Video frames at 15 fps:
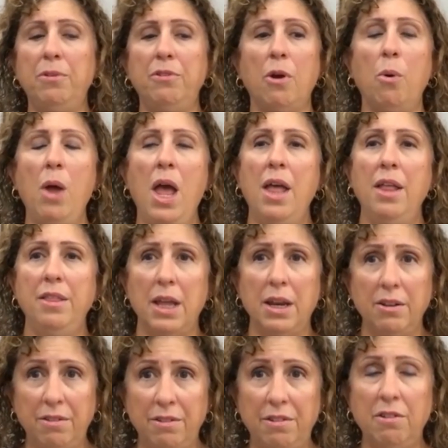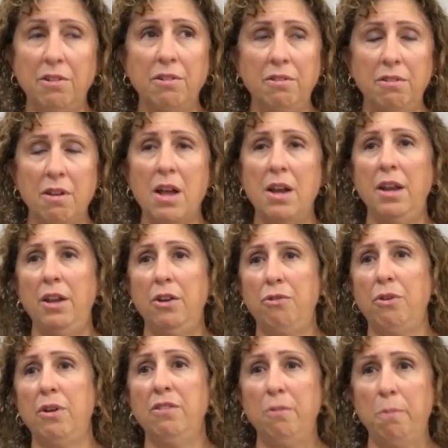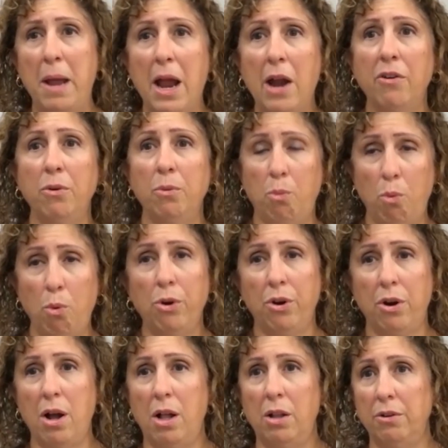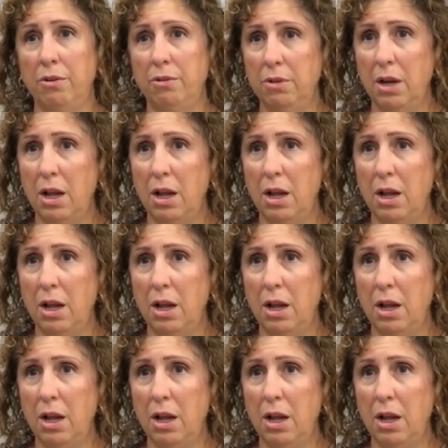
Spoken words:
So that is still done in transparent watercolor.